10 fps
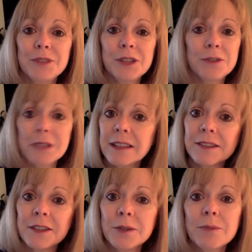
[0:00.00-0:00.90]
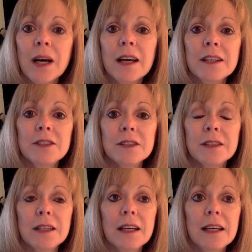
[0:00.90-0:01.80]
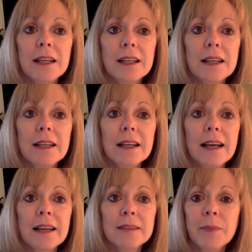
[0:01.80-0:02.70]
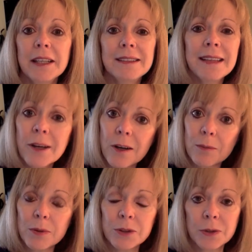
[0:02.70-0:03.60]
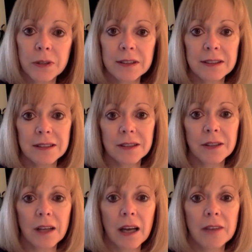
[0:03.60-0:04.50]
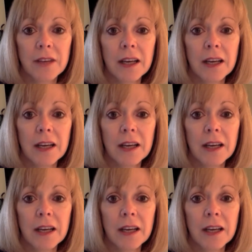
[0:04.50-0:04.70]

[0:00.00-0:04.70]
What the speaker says: drinks too much and has made terrible choices in her life.